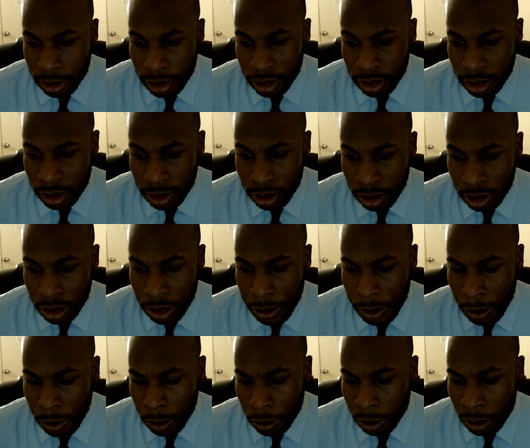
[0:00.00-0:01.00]

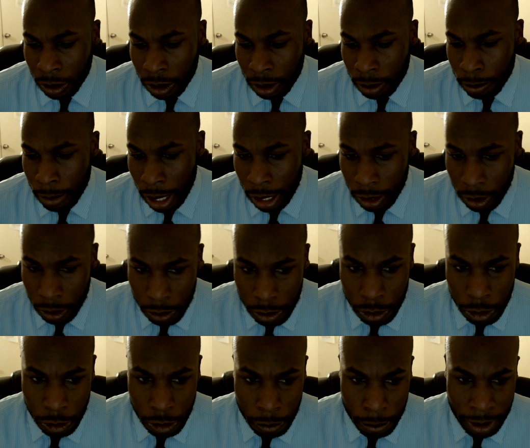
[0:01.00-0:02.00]
So my
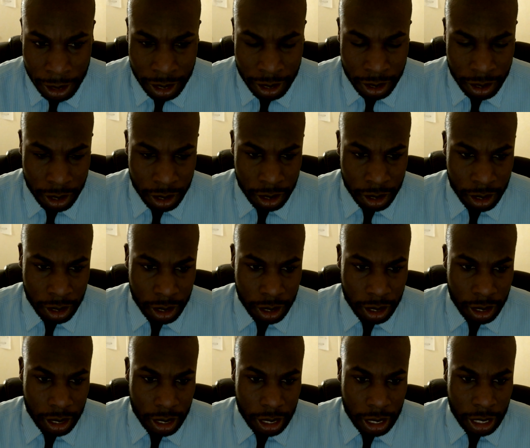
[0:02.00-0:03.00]
YouTube
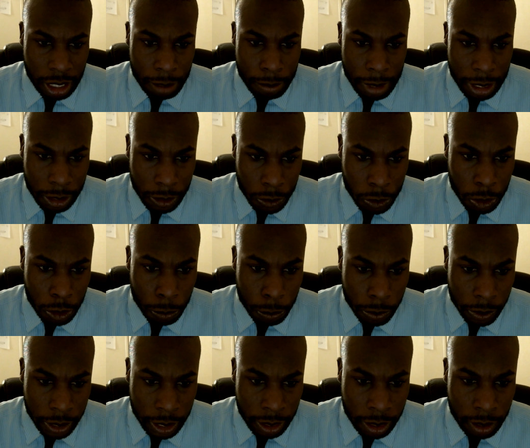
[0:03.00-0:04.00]
will get
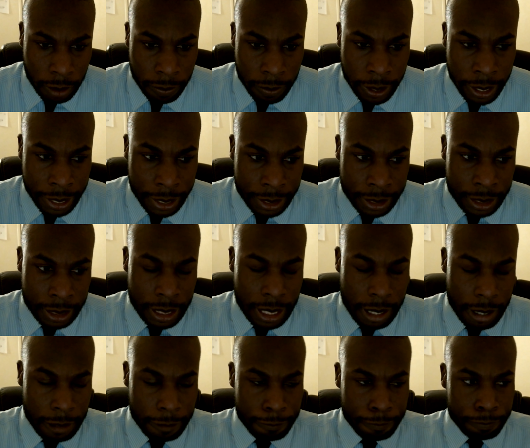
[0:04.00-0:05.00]
the advice.
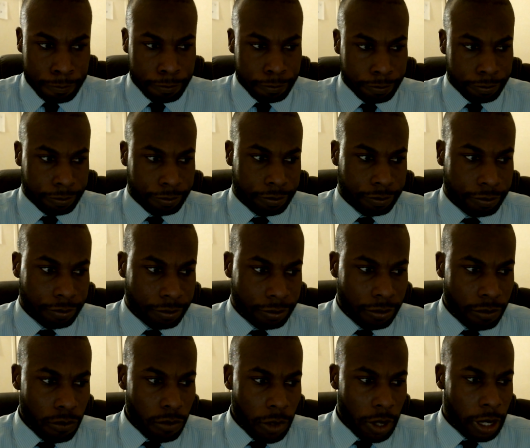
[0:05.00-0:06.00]

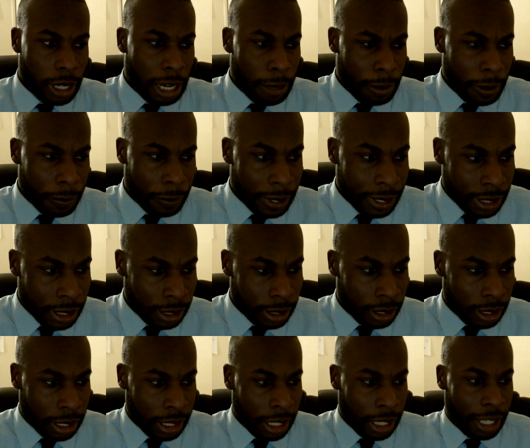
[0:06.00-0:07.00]
I've been
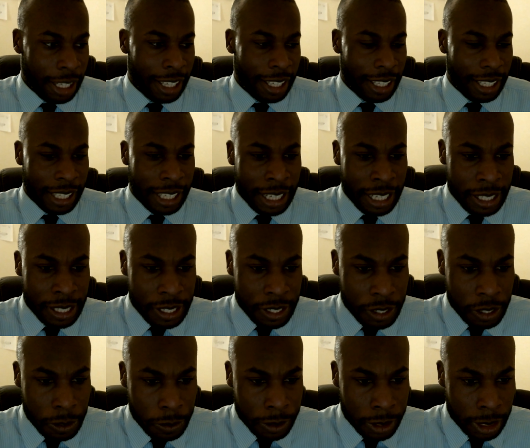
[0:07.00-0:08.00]
recently getting into
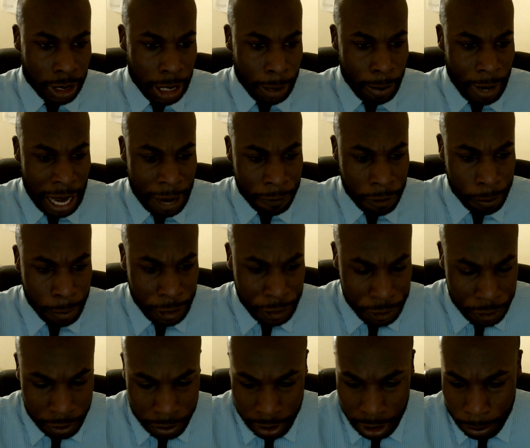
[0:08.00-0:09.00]
sleep affirmation.
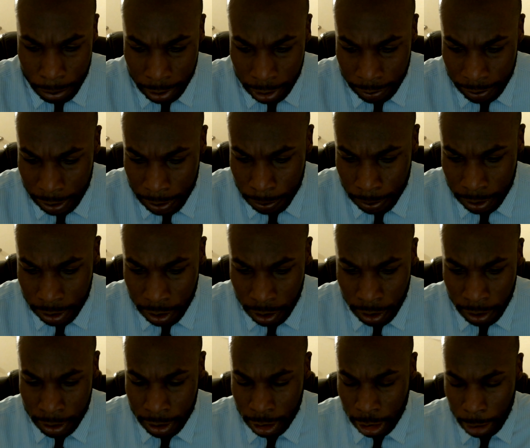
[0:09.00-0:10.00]
I believe that's what it's called,
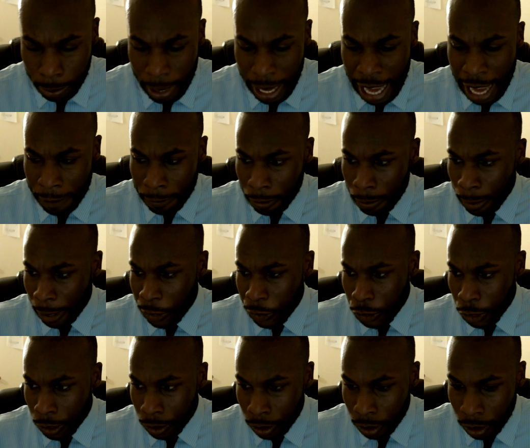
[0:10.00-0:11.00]
sleep affirmation.